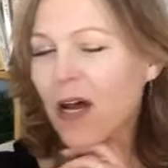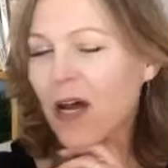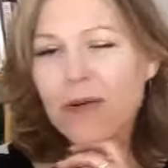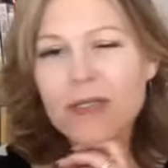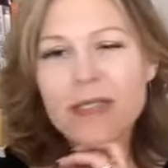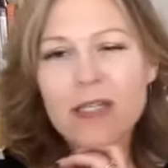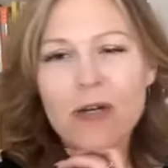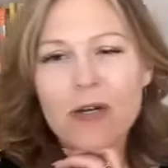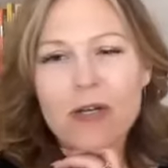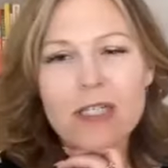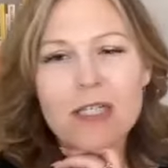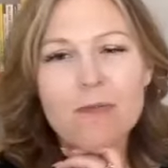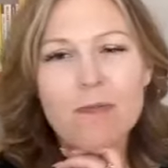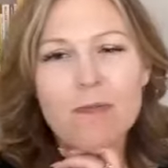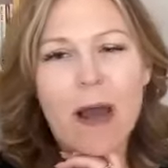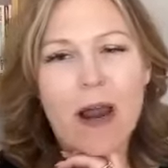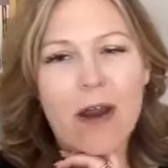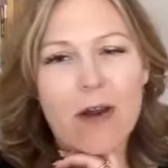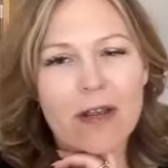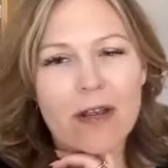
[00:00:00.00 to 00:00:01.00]
always so
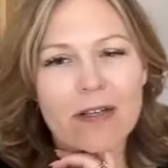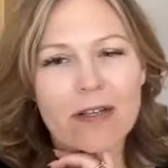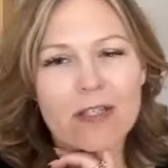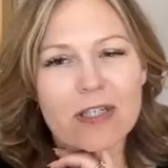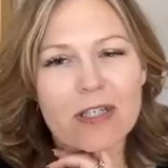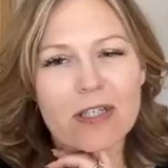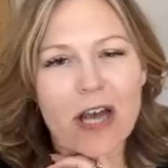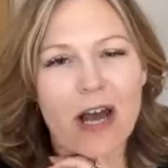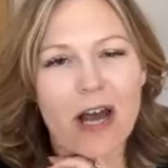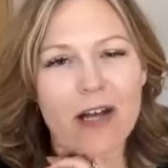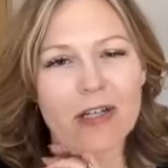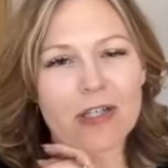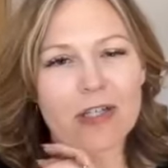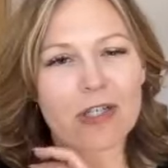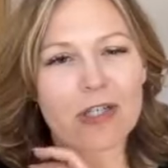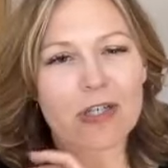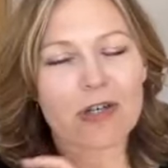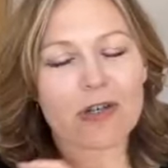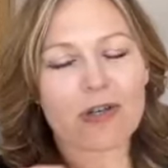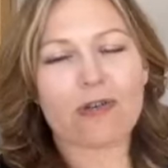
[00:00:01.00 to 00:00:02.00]
inspiring to talk
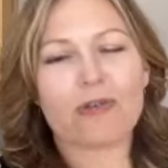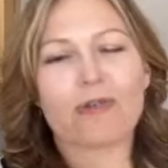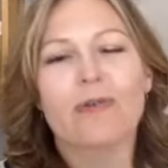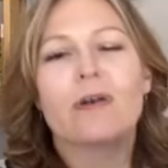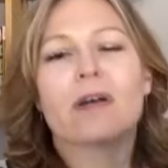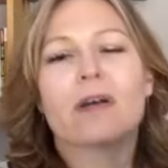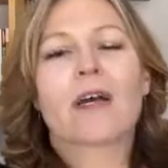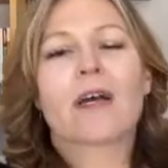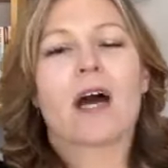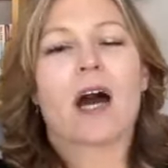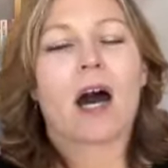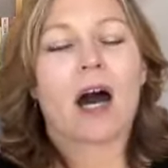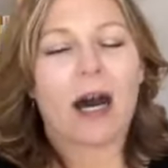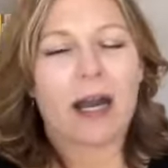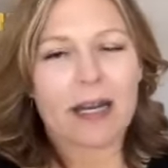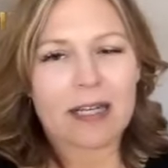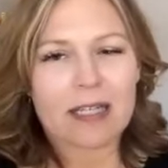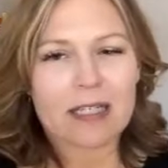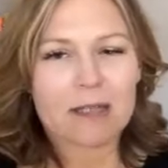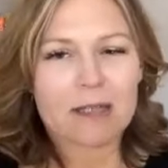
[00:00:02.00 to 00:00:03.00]
to
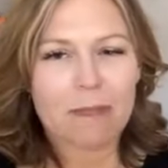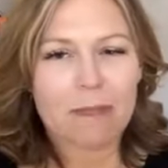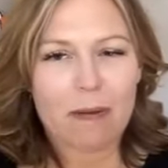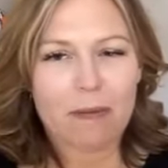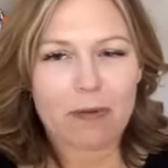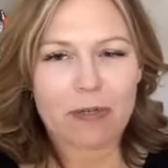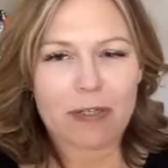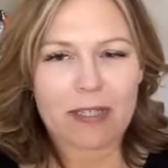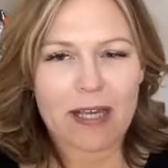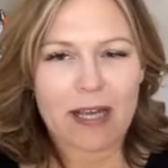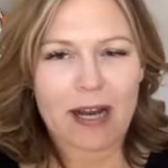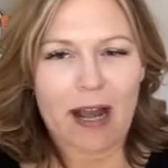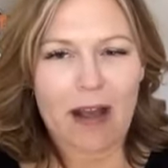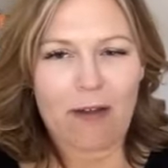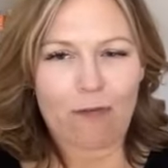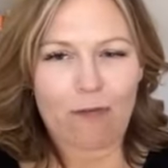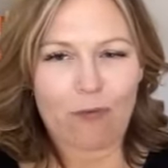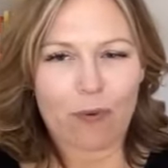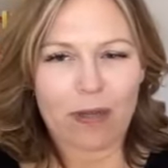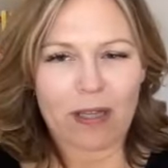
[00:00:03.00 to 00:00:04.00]
audience members that
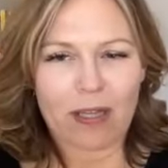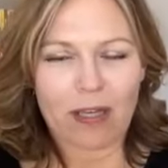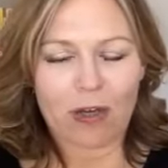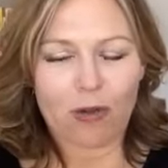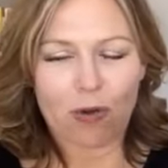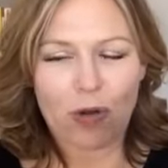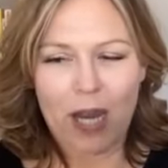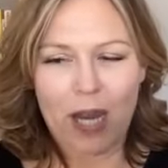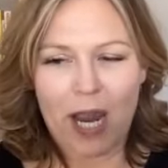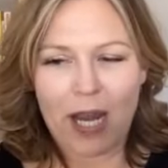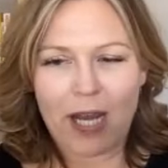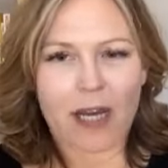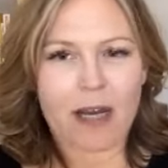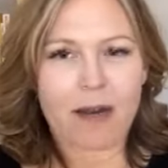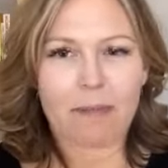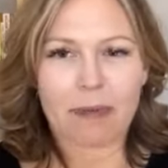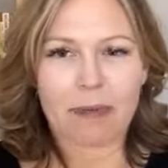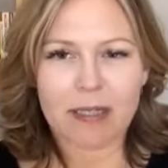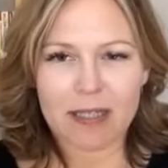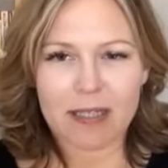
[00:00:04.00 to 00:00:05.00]
have really
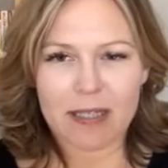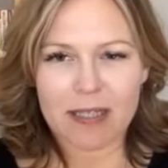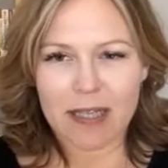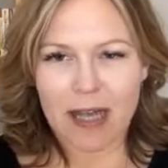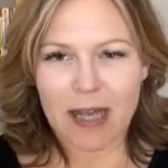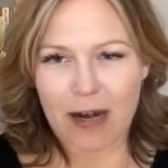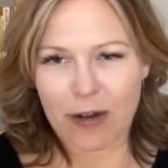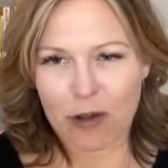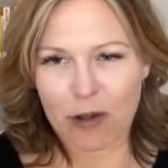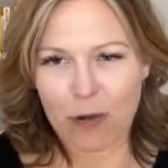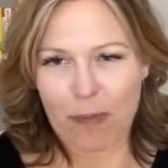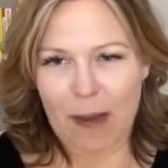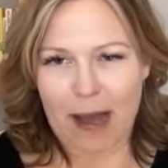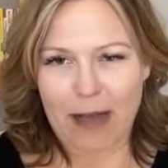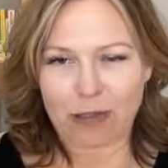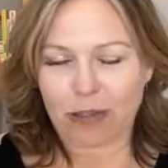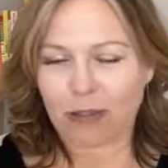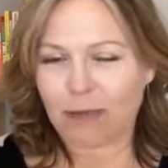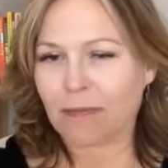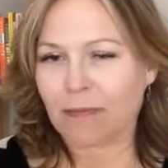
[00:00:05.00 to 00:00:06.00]
created a business out of their
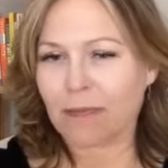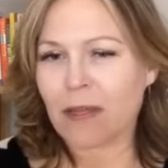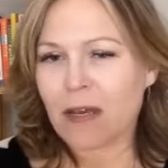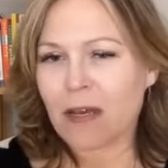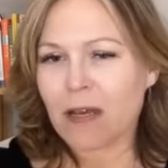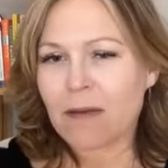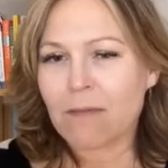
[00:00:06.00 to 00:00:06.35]
passion